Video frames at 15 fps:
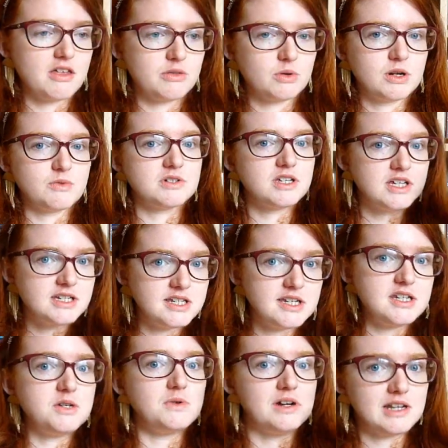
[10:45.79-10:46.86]
I thought I would
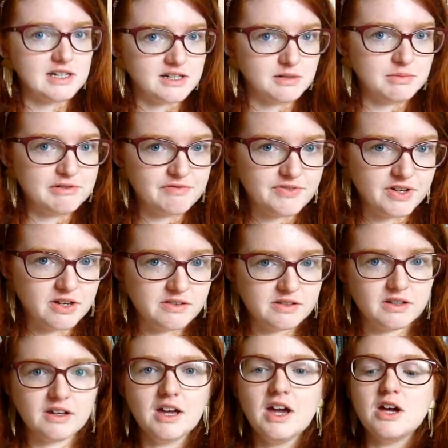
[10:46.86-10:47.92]
continue a little bit
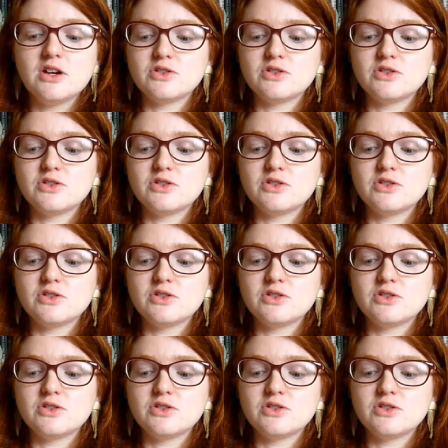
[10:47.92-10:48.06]
further.